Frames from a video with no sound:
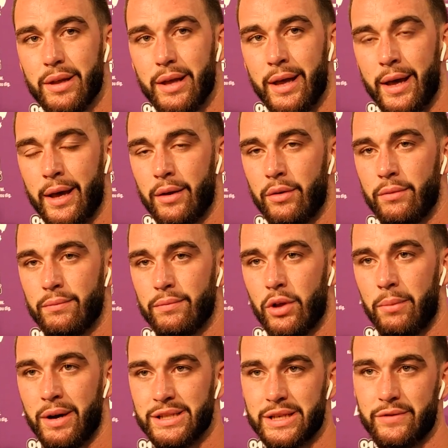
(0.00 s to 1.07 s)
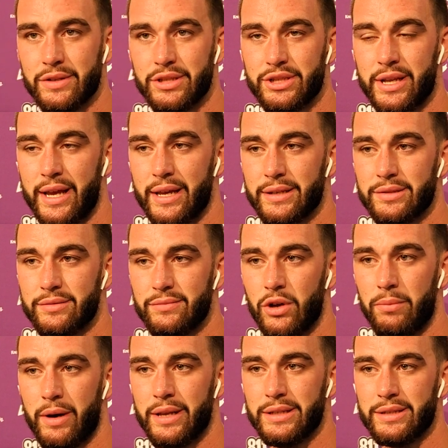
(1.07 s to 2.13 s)
and nobody's giving us a chance.
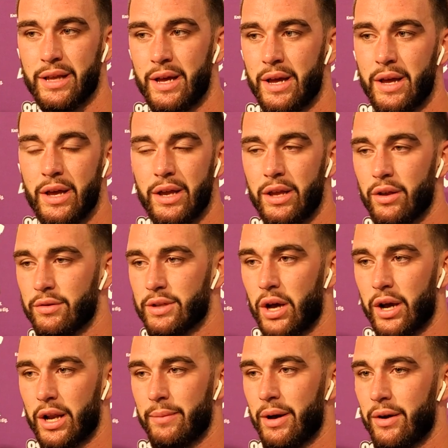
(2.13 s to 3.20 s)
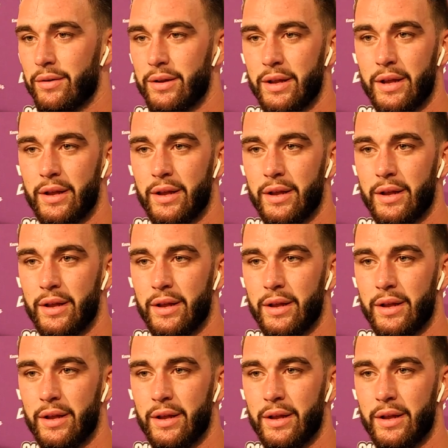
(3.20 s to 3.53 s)
Nobody's, you know, talking about